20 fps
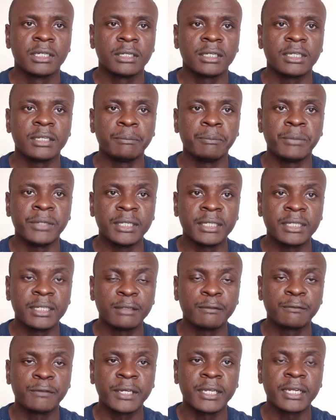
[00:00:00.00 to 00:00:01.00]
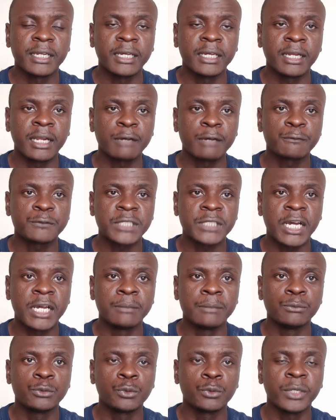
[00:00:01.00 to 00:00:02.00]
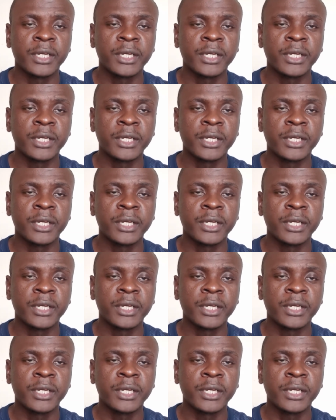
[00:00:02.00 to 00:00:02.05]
been given enough time to